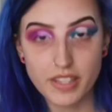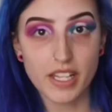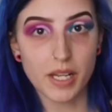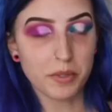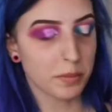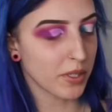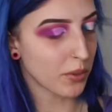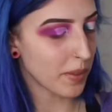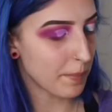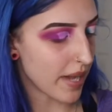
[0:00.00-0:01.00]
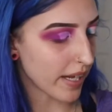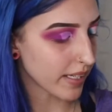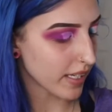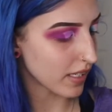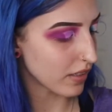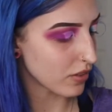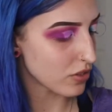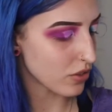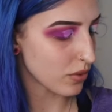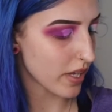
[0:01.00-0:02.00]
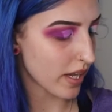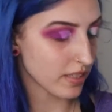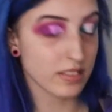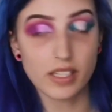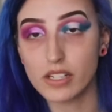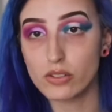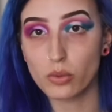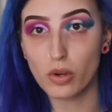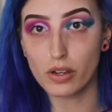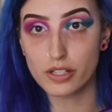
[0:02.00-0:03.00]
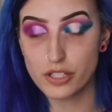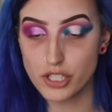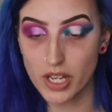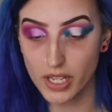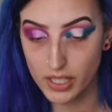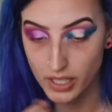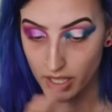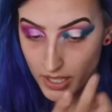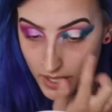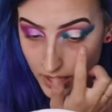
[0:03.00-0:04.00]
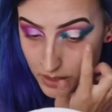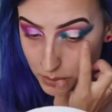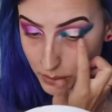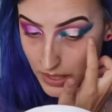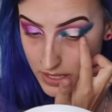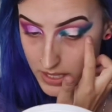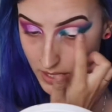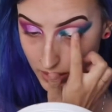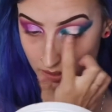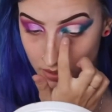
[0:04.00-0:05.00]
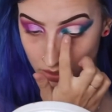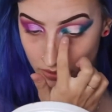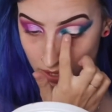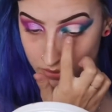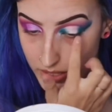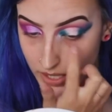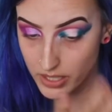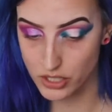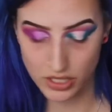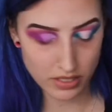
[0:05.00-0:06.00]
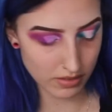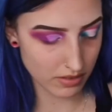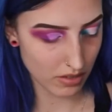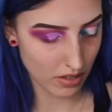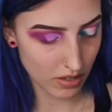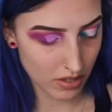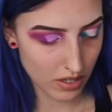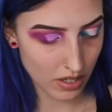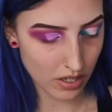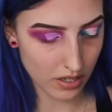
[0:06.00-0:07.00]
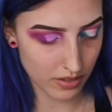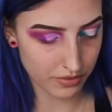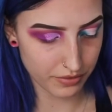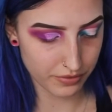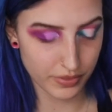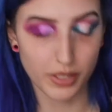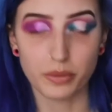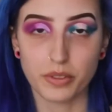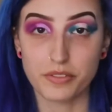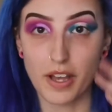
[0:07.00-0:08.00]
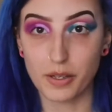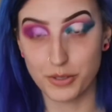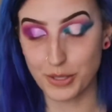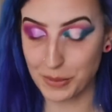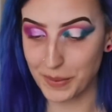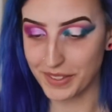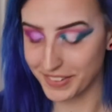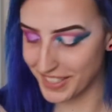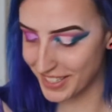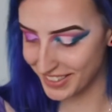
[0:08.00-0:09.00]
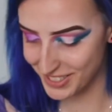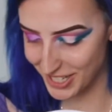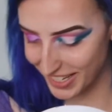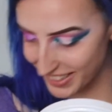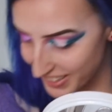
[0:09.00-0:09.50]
I'm going to be going back into that Scandal Water shade and blending around the edges of, the Vile Serpent shade.